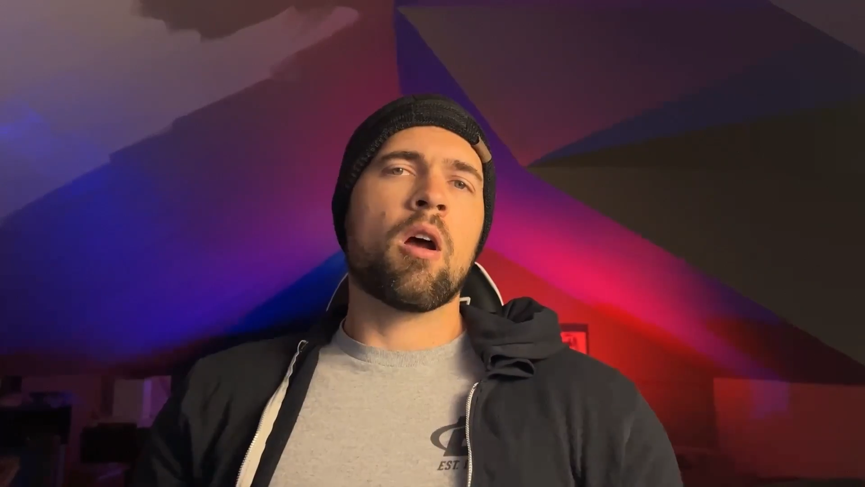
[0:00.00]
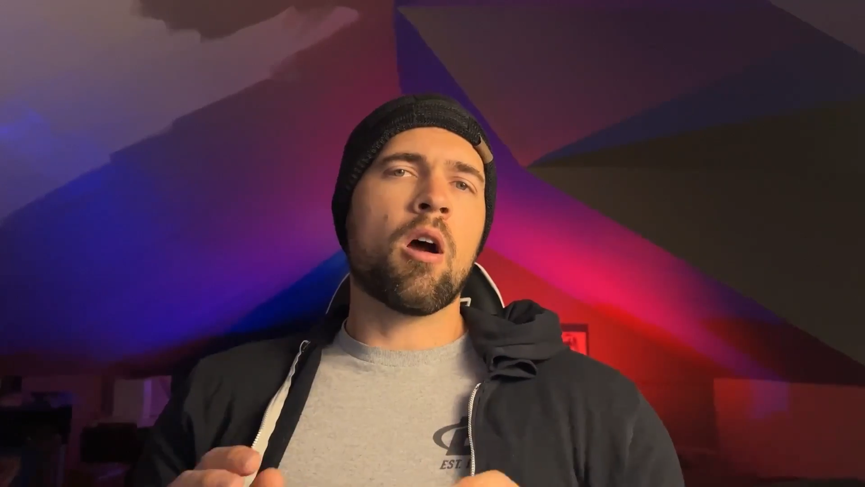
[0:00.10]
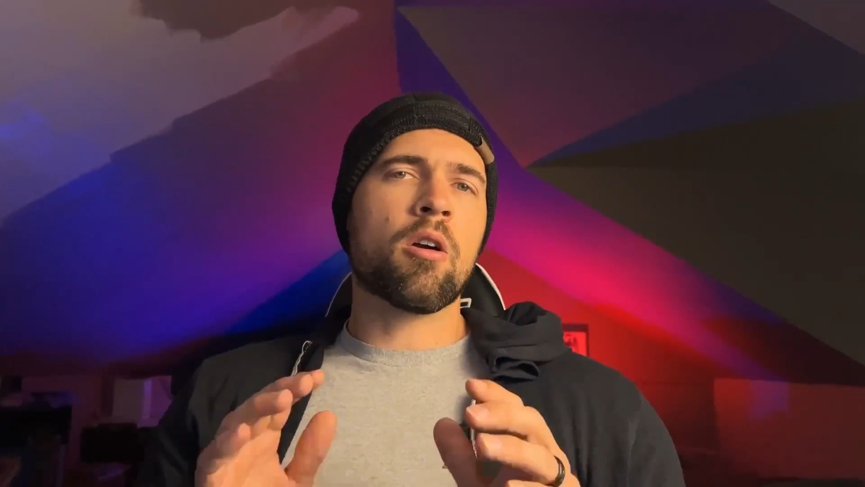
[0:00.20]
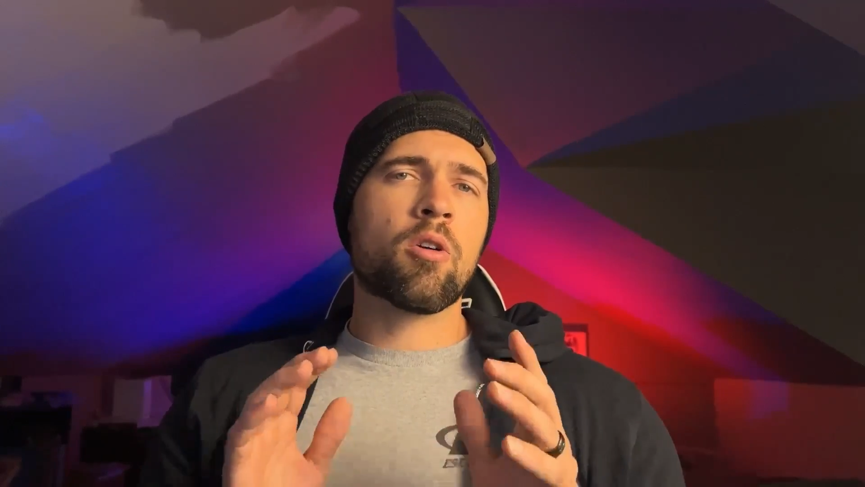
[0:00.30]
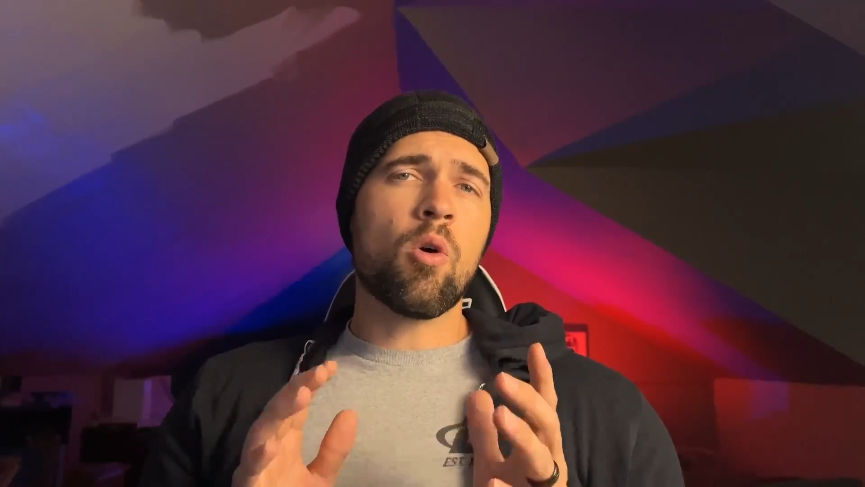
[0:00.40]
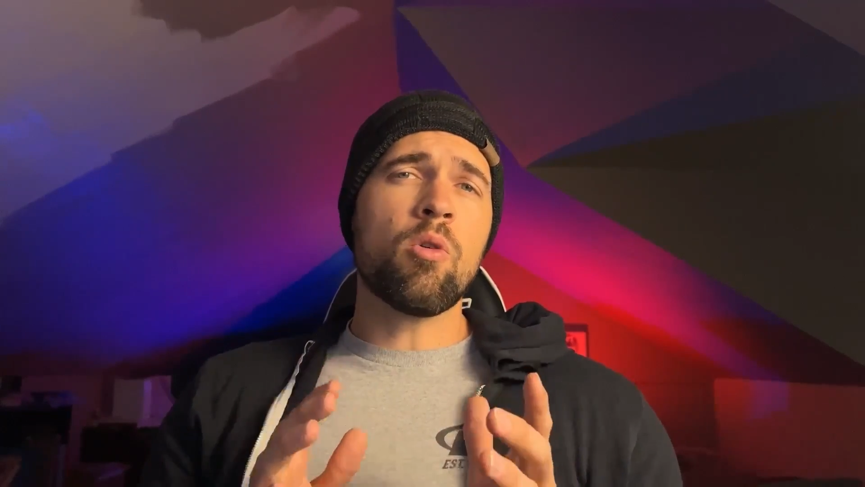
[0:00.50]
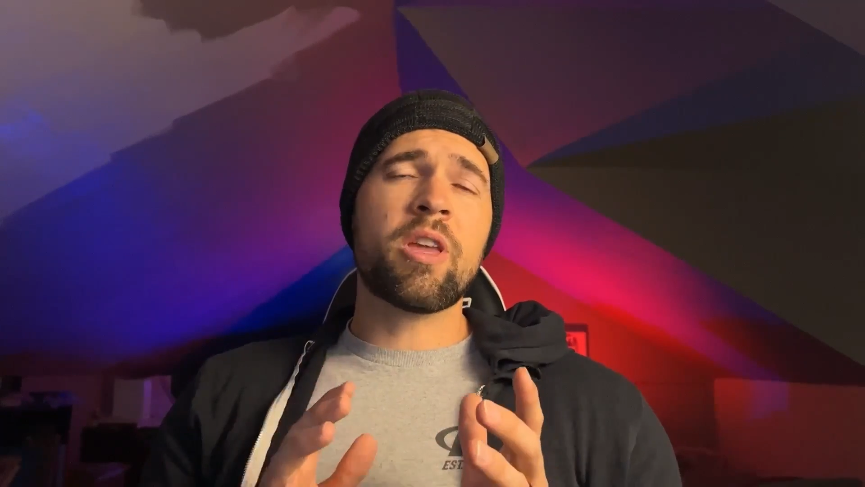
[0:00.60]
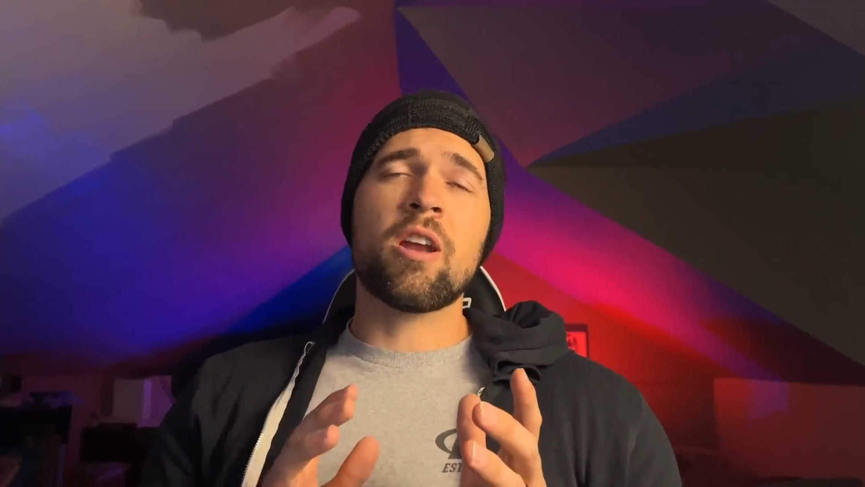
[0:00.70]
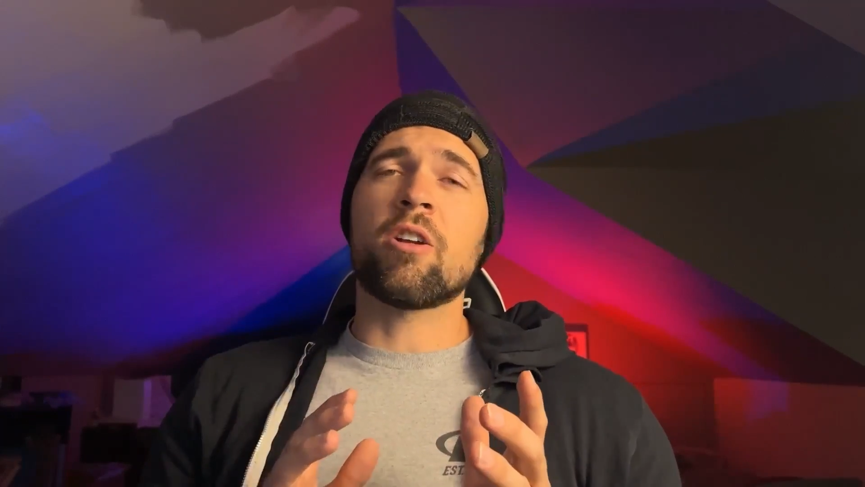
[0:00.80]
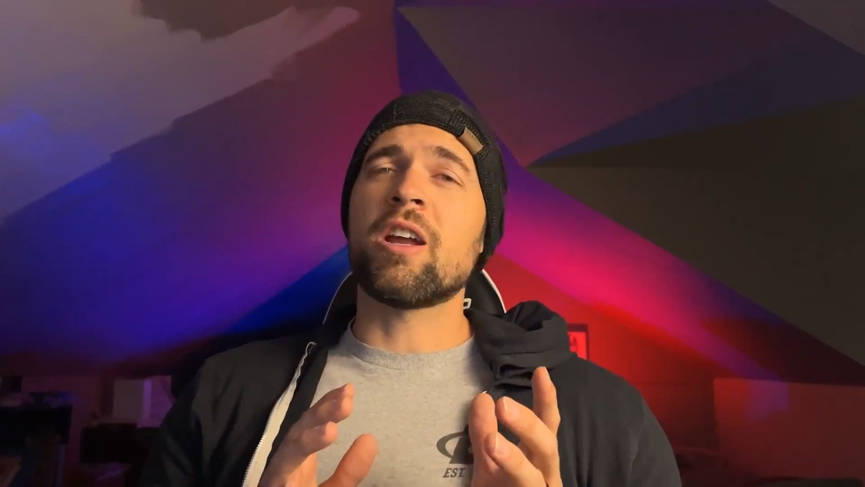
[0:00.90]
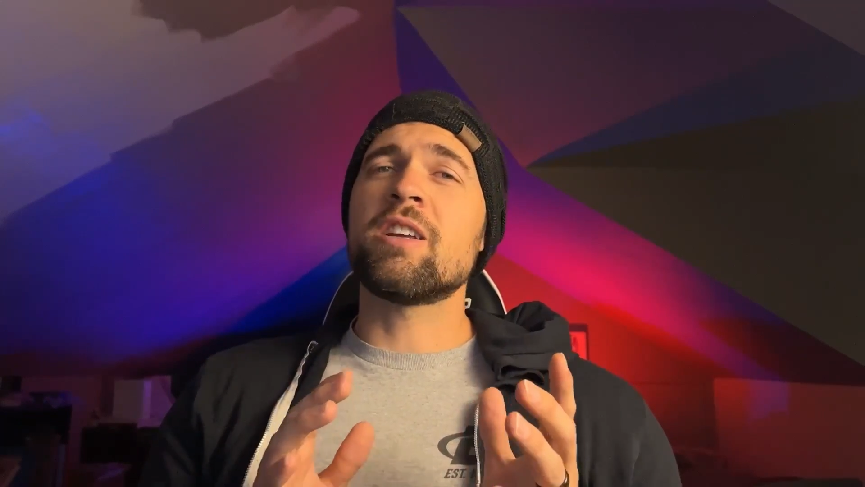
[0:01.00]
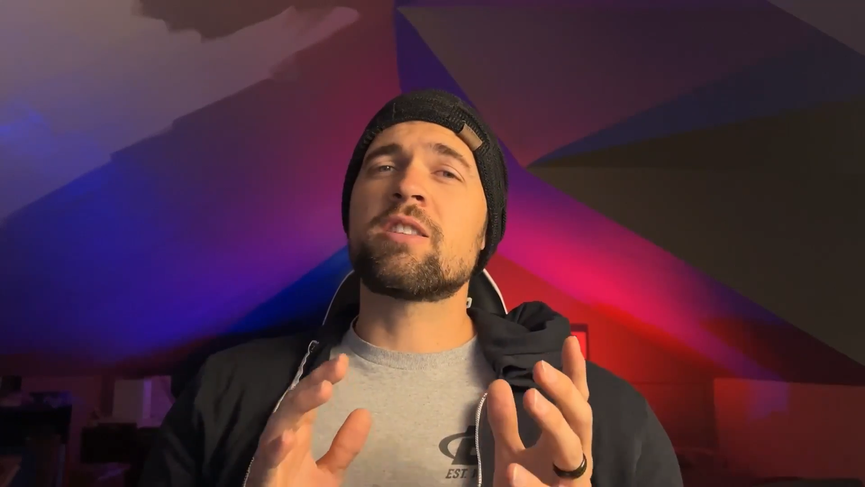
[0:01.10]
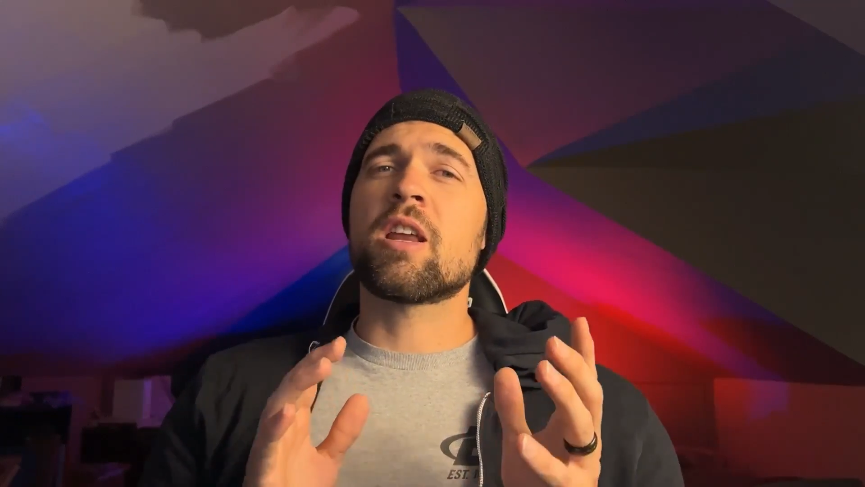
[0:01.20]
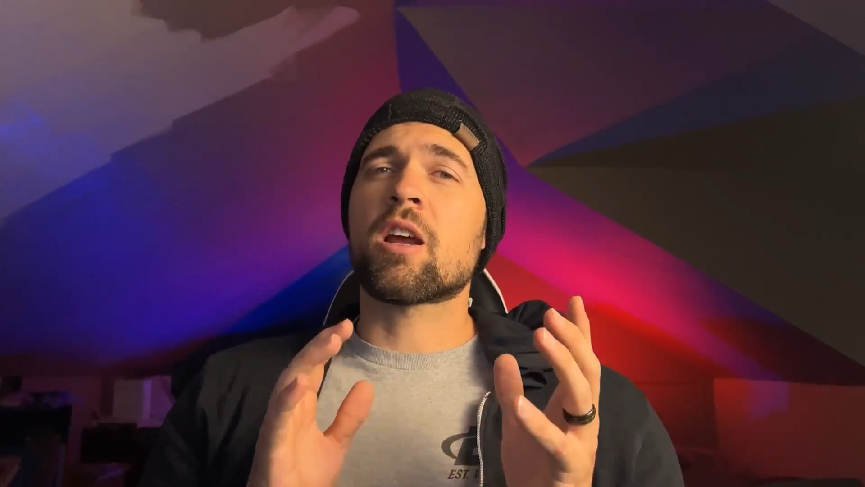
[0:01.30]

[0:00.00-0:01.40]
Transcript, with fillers: Our goal here is that a